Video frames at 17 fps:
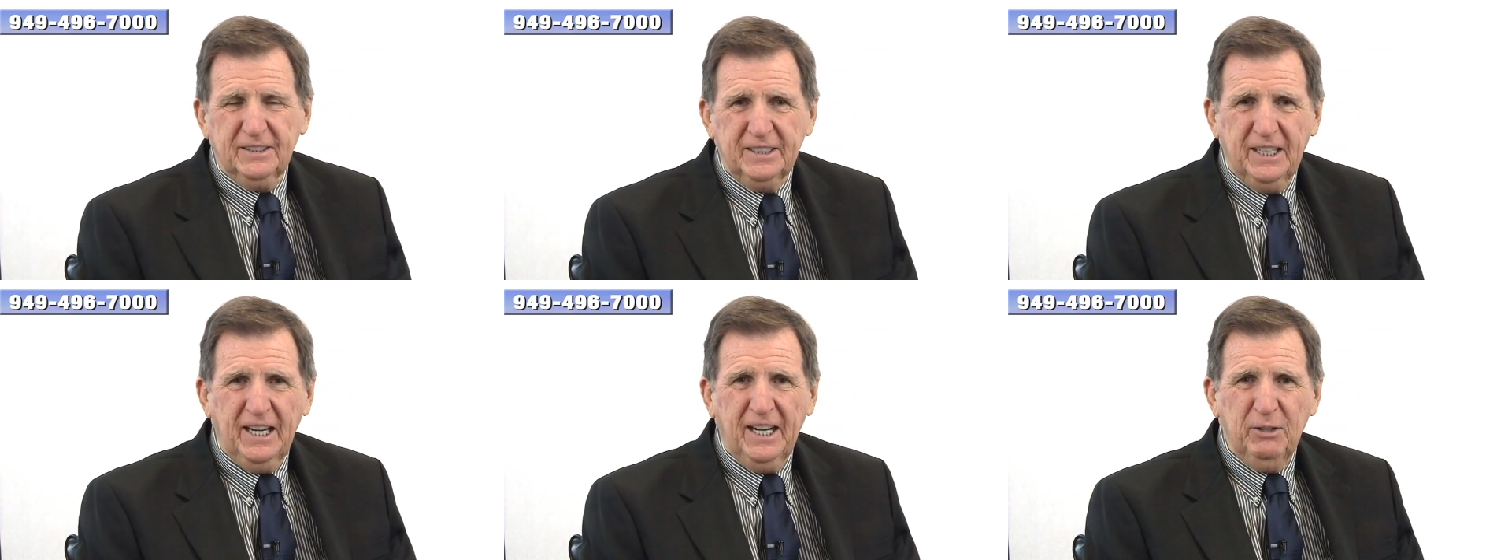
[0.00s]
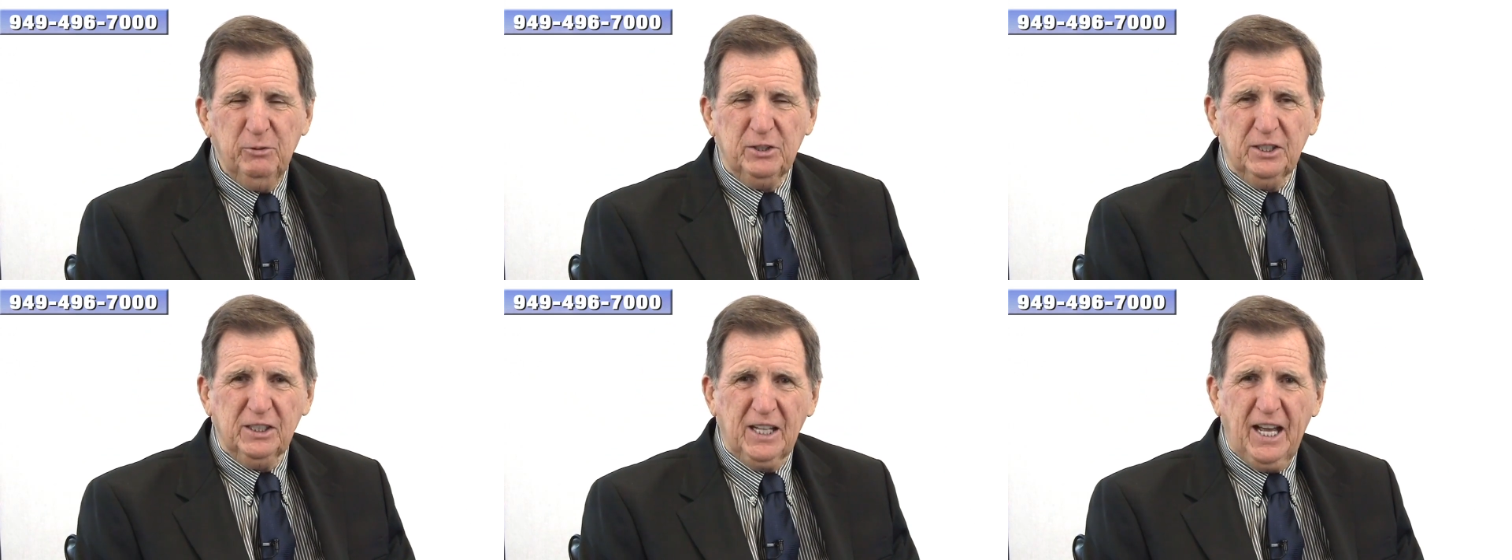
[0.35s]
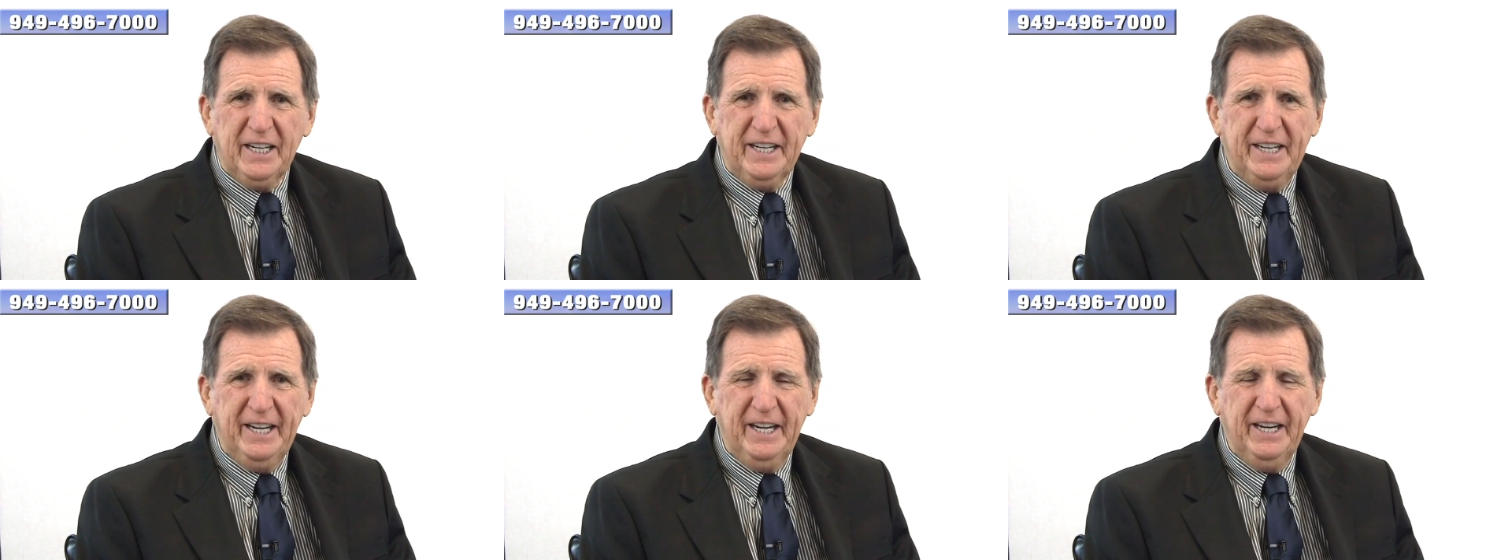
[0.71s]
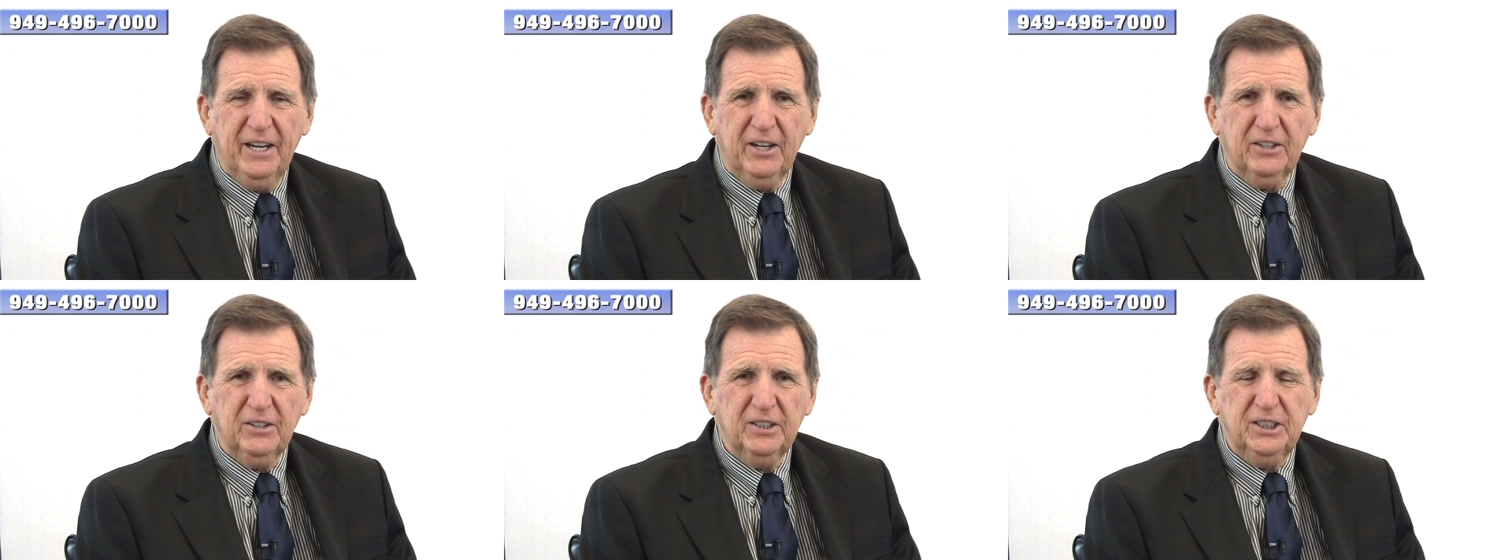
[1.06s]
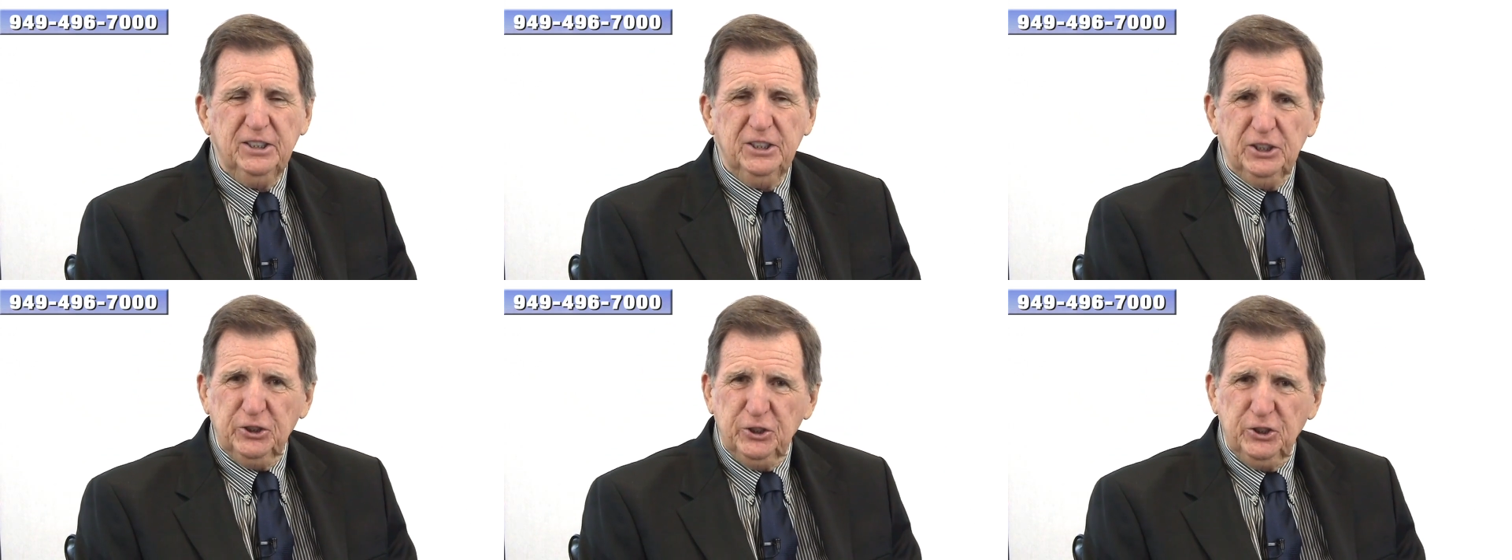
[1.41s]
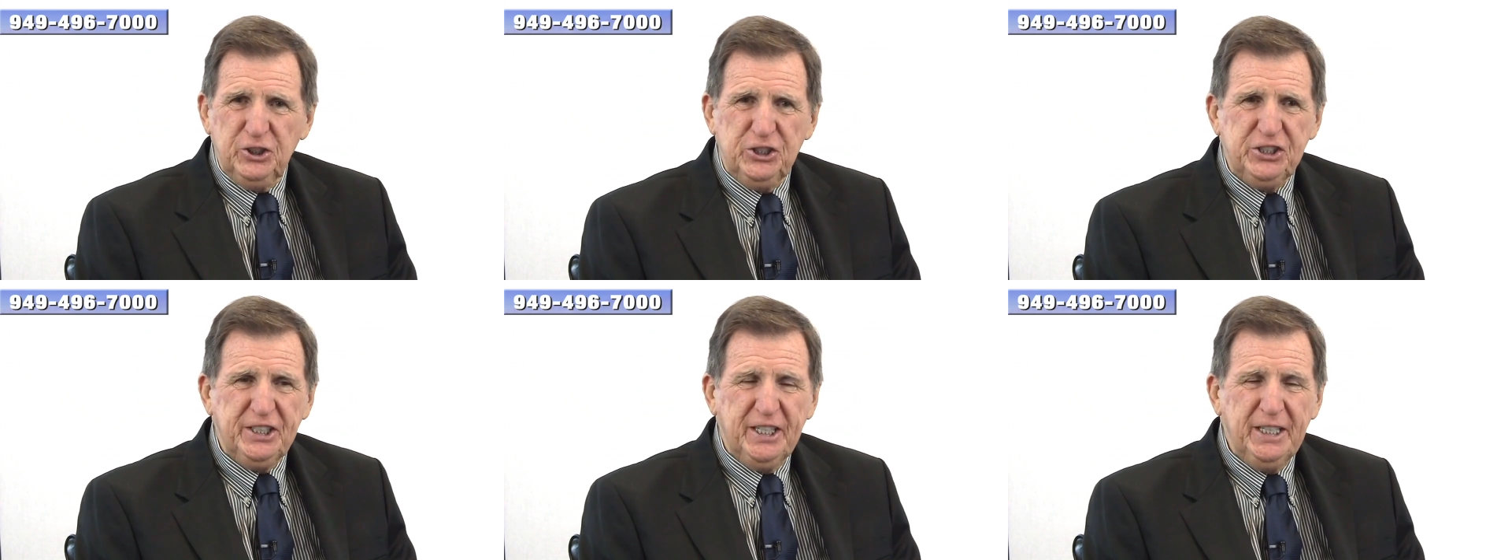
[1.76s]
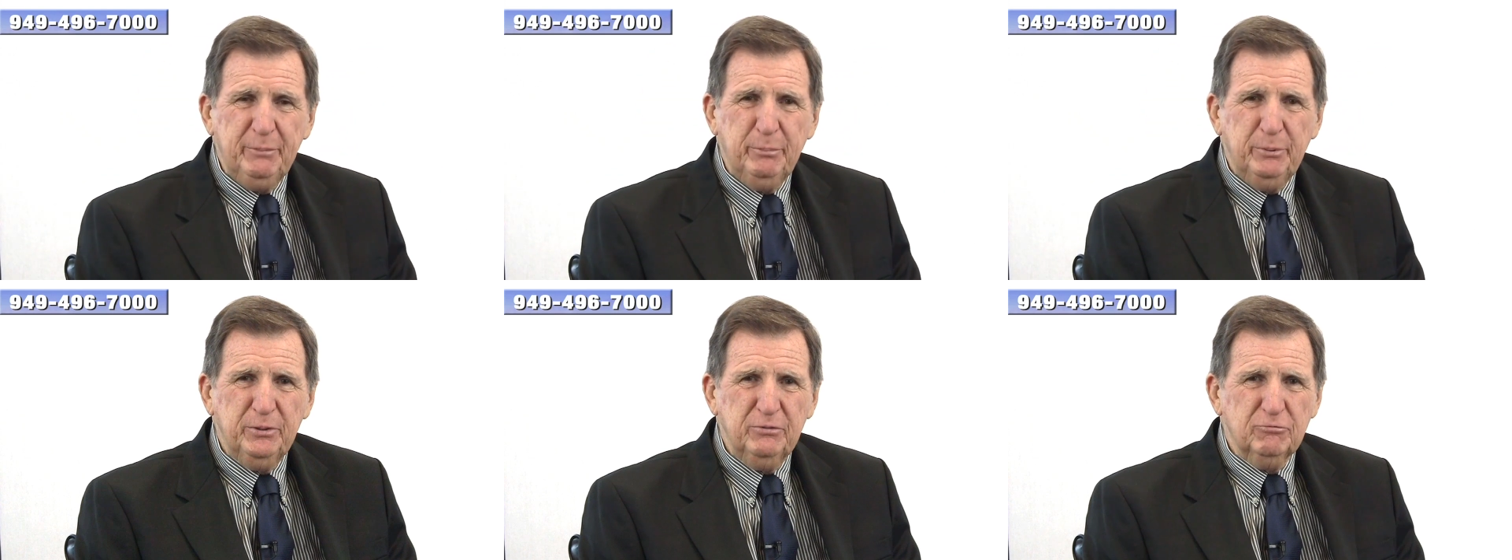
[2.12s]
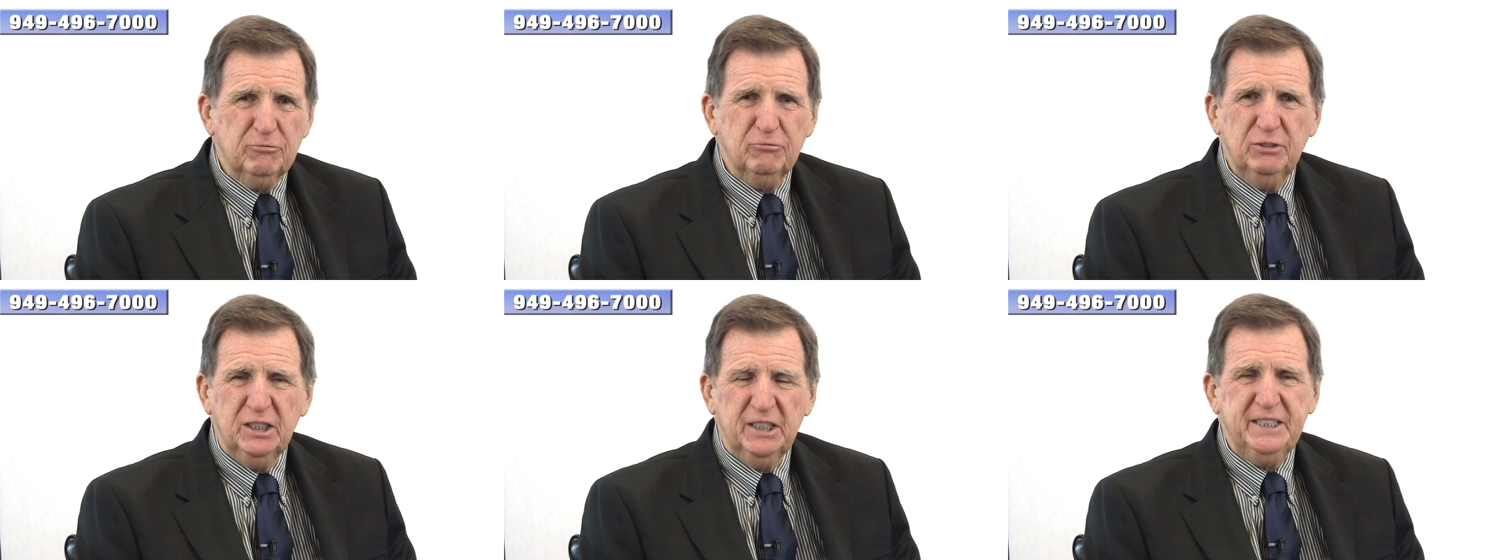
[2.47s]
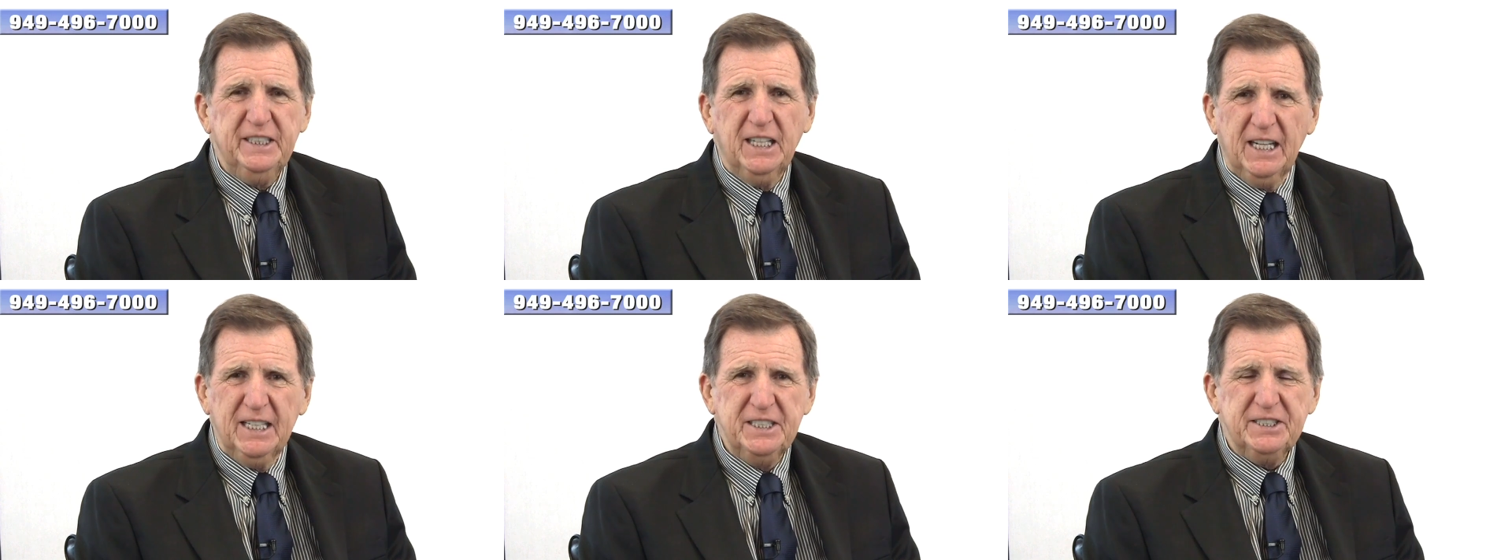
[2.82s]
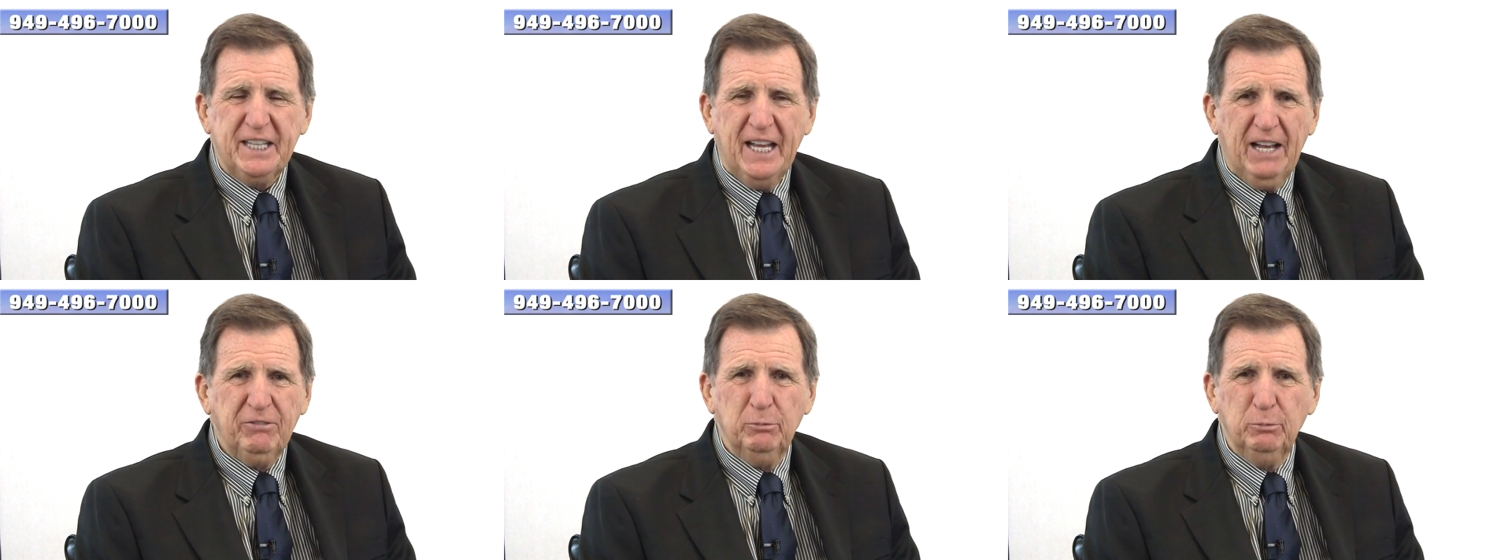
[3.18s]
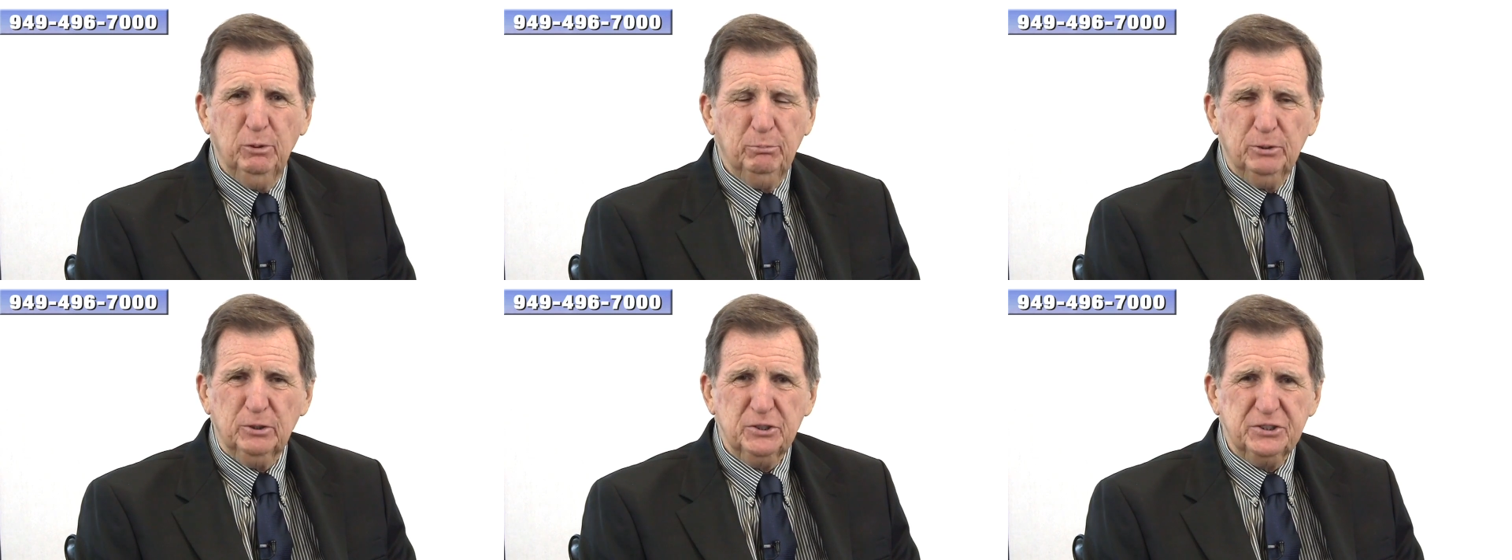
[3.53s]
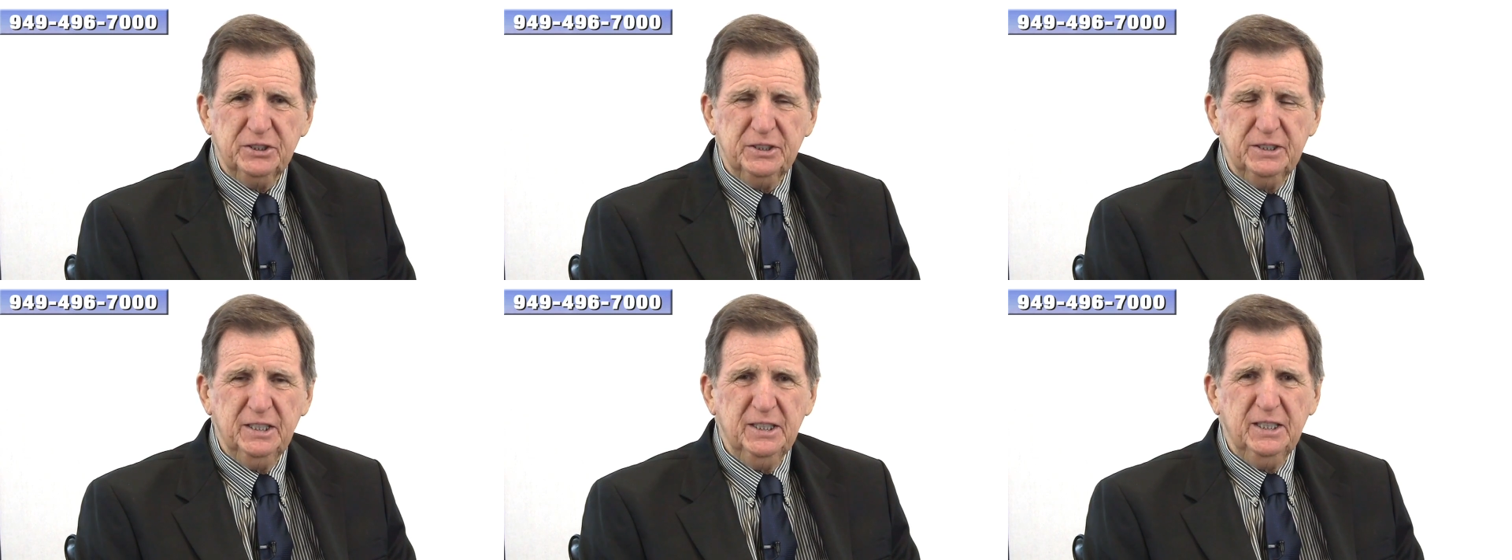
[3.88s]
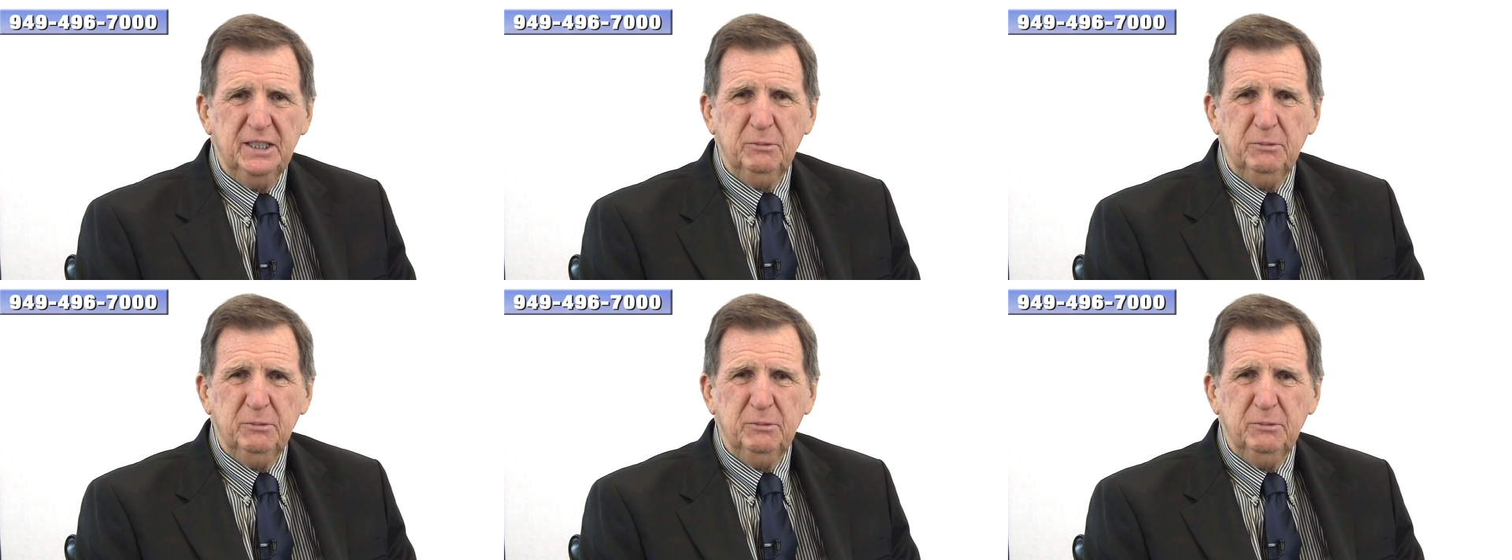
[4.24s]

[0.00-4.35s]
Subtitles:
guy with a lot of hair, good shape, really nice, affable person,